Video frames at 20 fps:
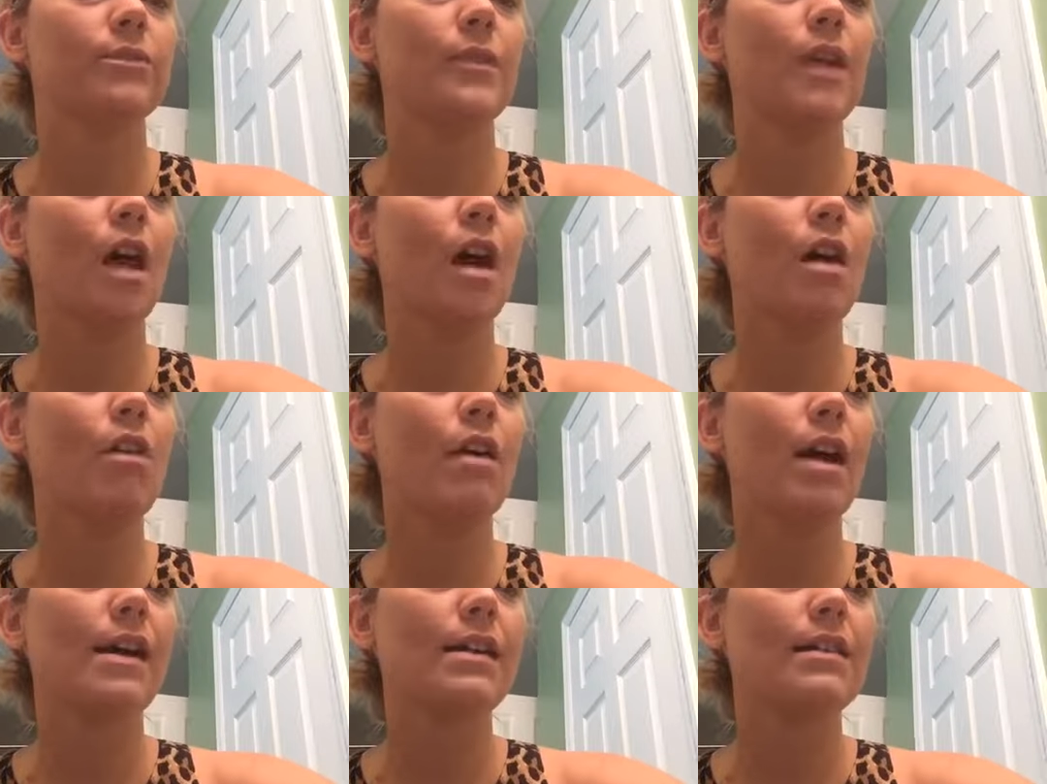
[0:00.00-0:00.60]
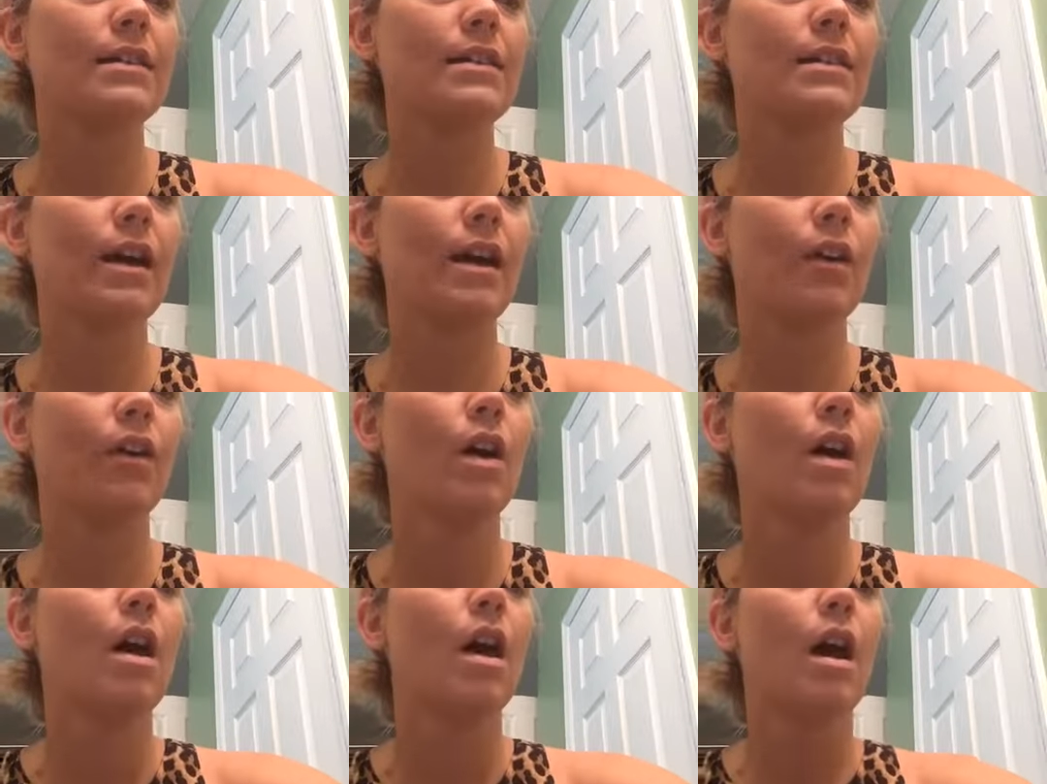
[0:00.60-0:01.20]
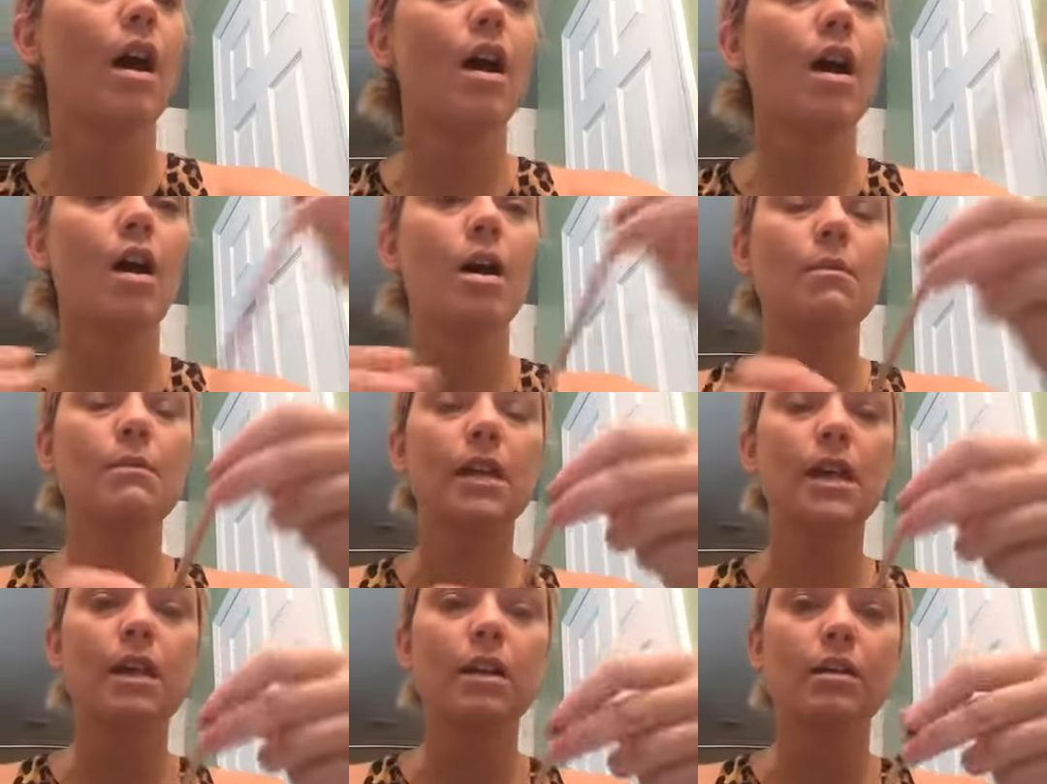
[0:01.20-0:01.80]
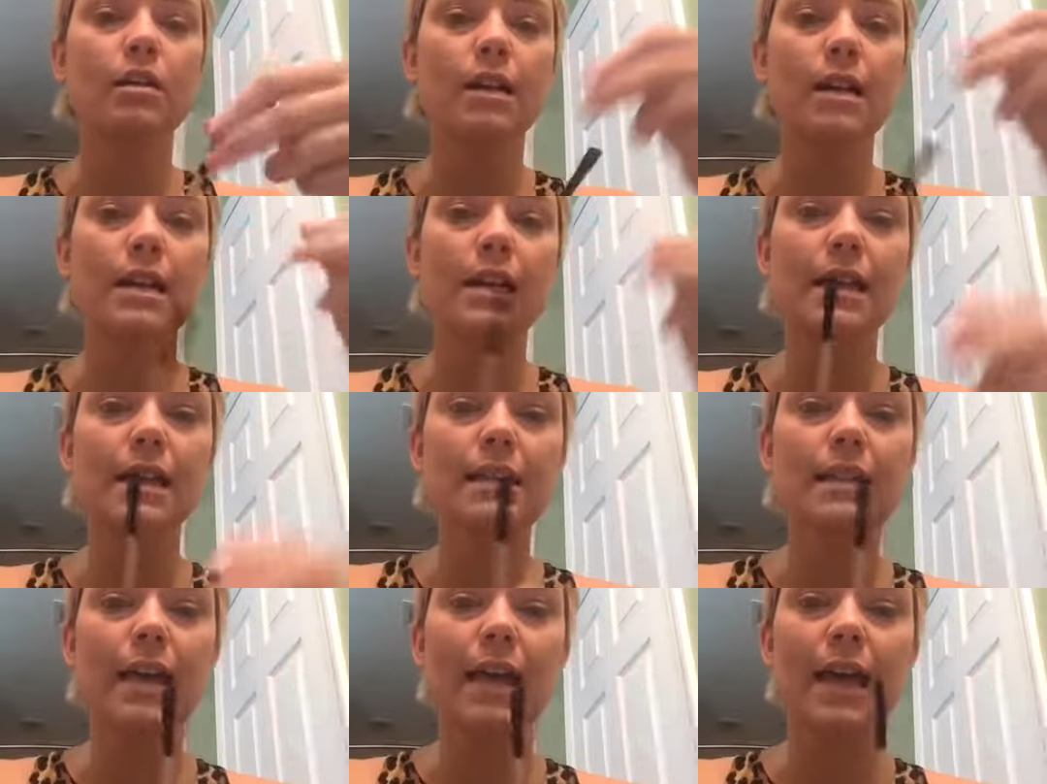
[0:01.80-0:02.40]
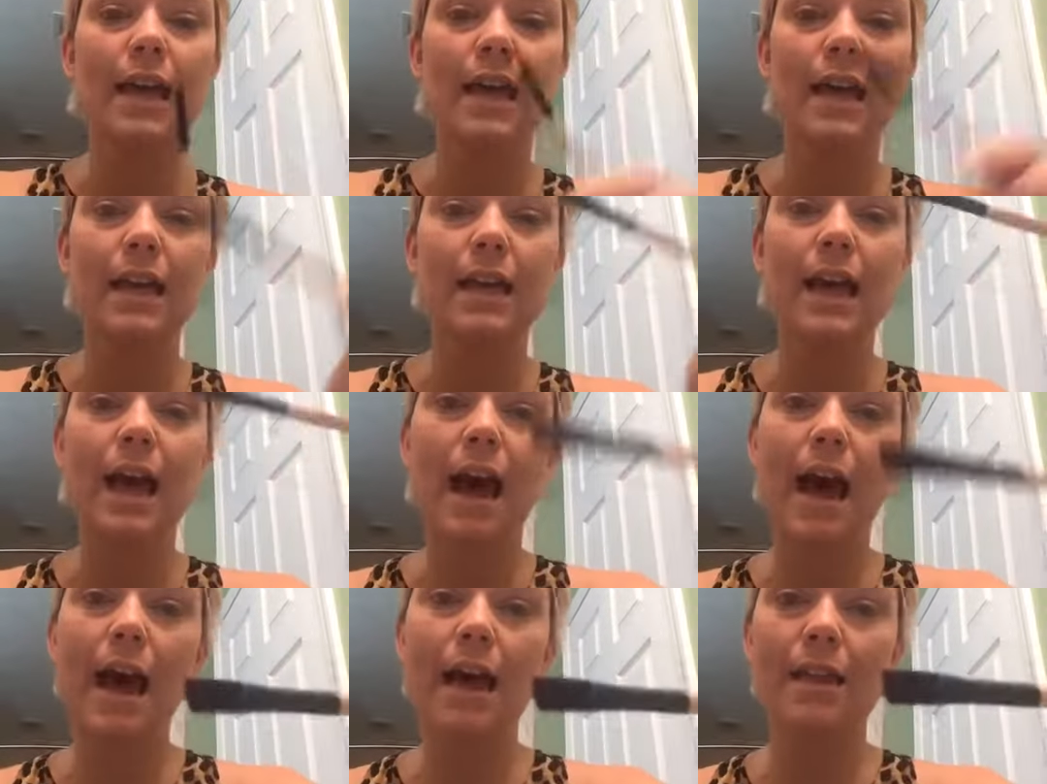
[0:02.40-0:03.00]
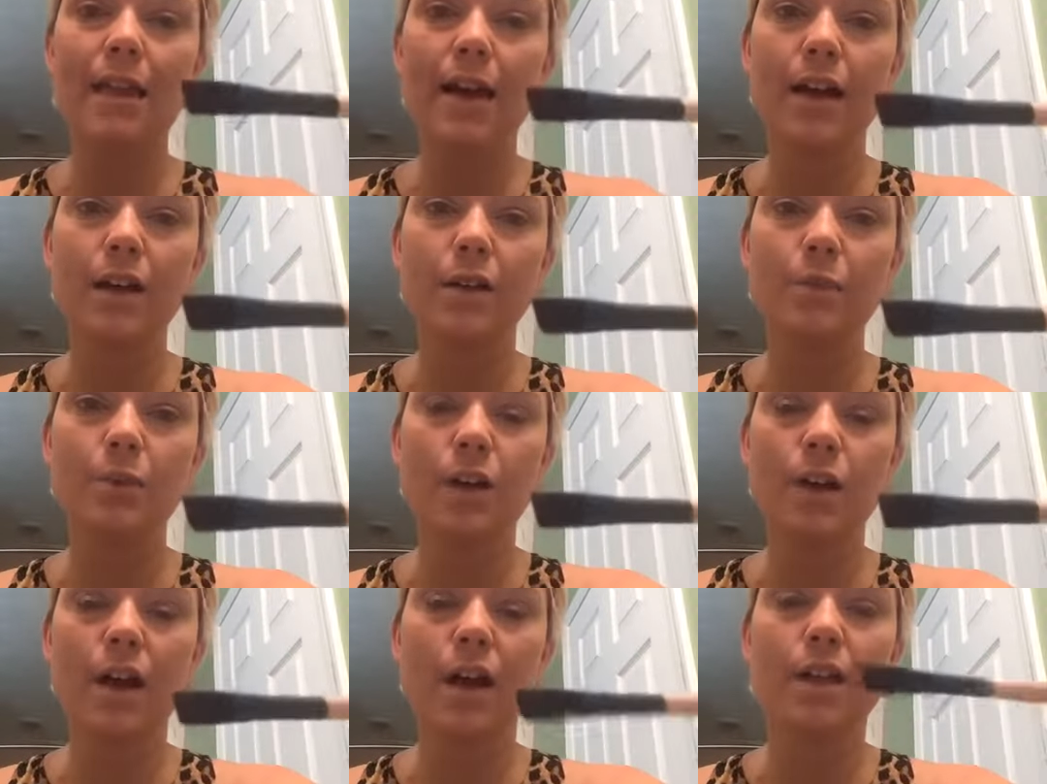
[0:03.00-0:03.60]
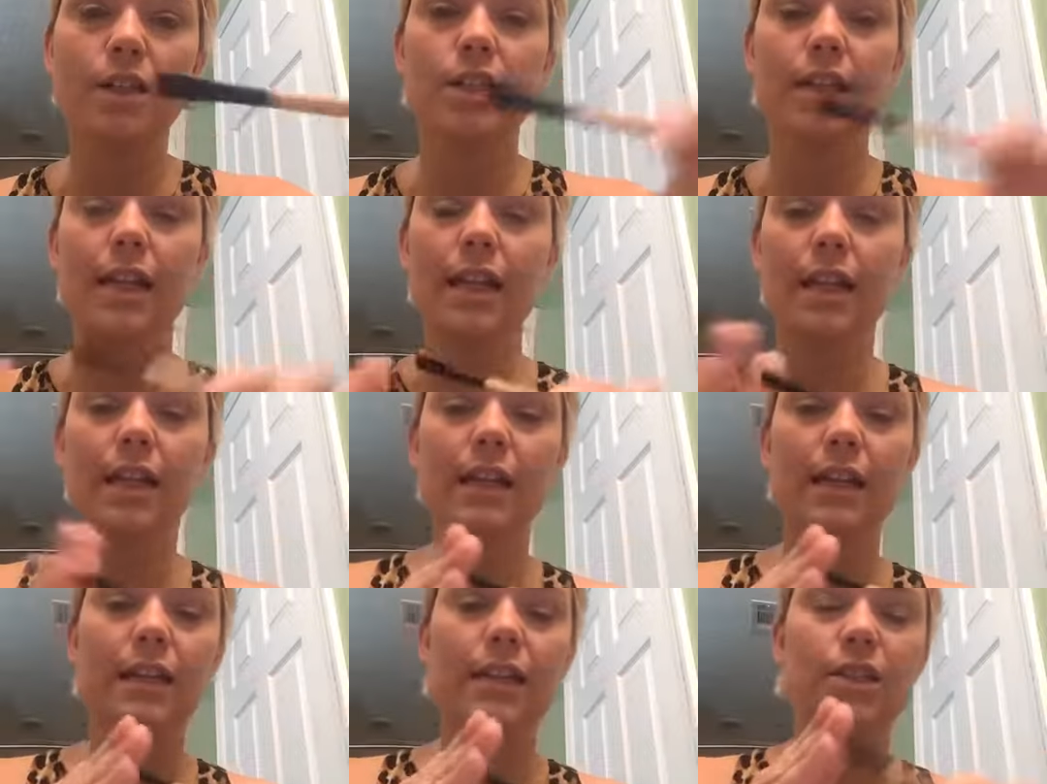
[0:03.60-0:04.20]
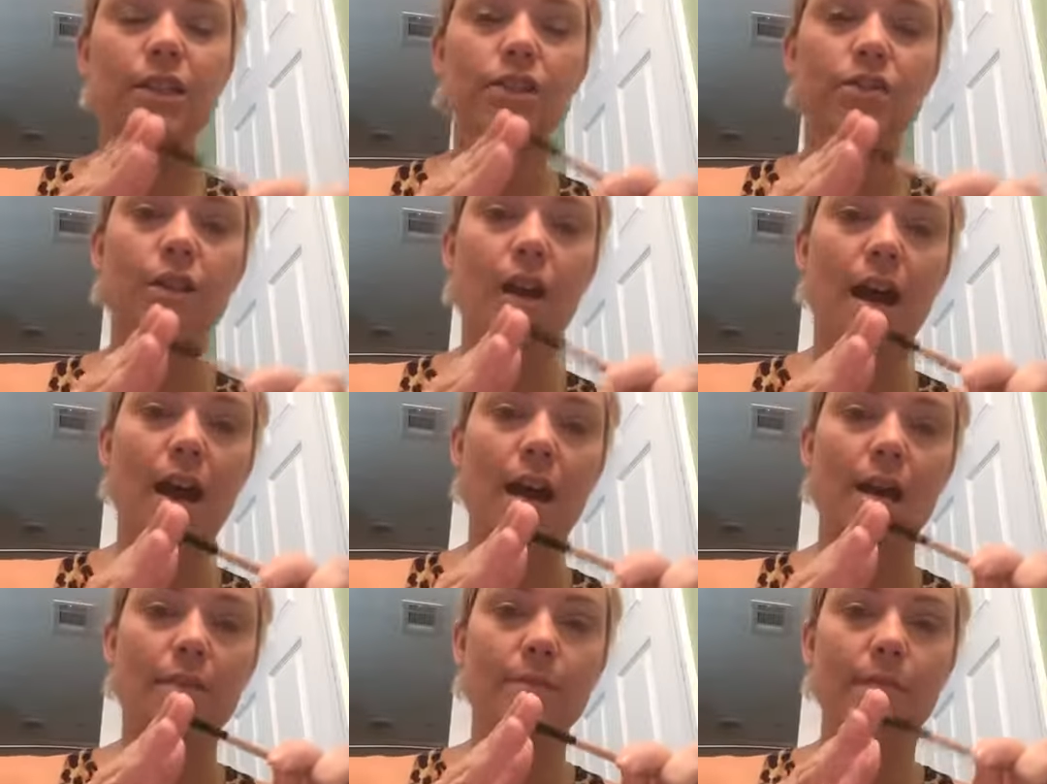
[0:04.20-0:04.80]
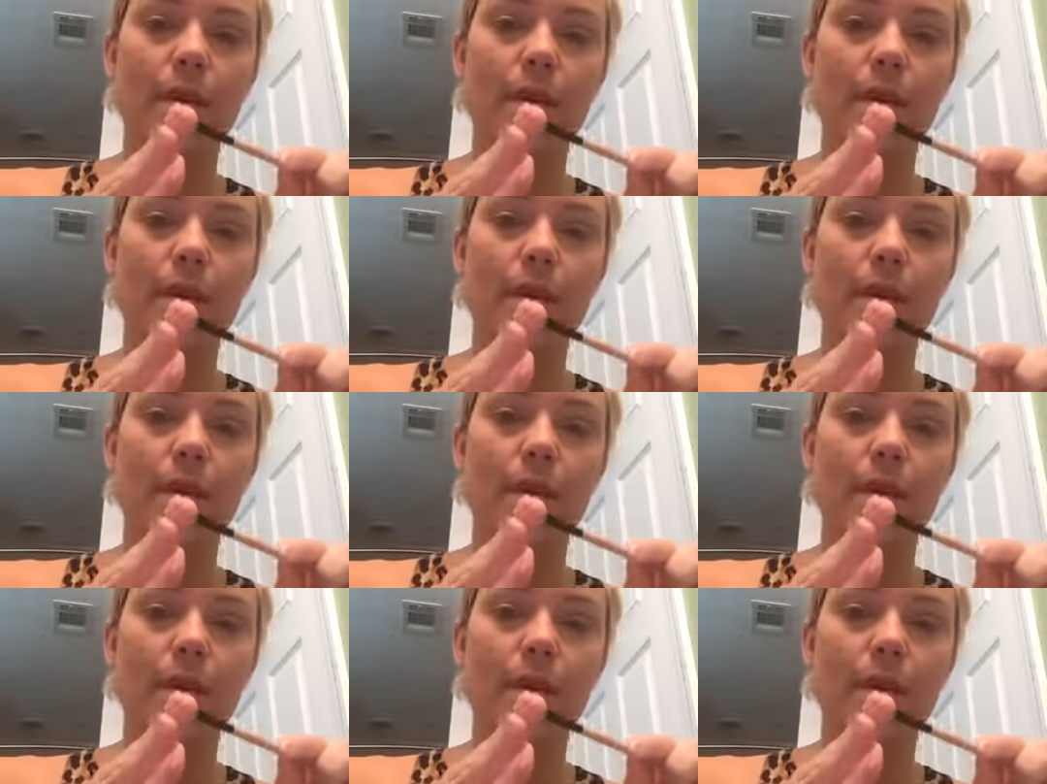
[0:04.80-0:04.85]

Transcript: All right, so here is an eyeliner brush, and it is dry.